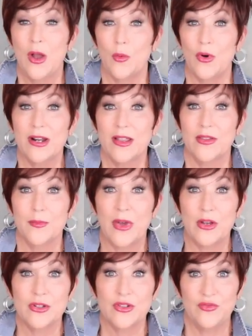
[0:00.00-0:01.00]
one of the
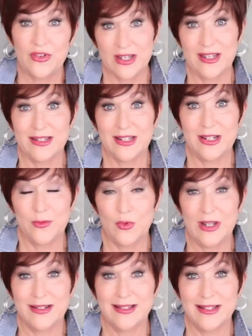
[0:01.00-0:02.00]
most fun 10
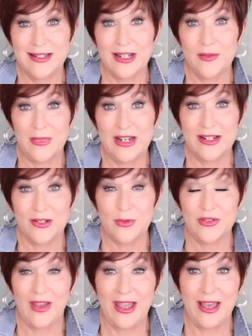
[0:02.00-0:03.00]
wigs in 10 minutes
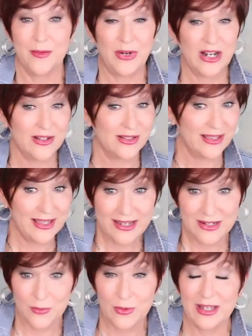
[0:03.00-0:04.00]
we've had because
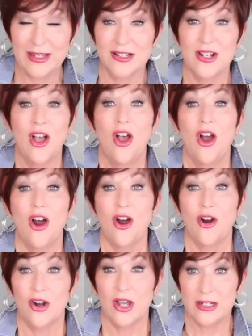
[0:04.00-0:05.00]
these wigs
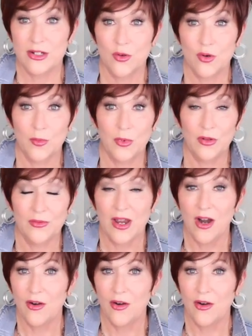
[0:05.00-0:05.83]
are adorable.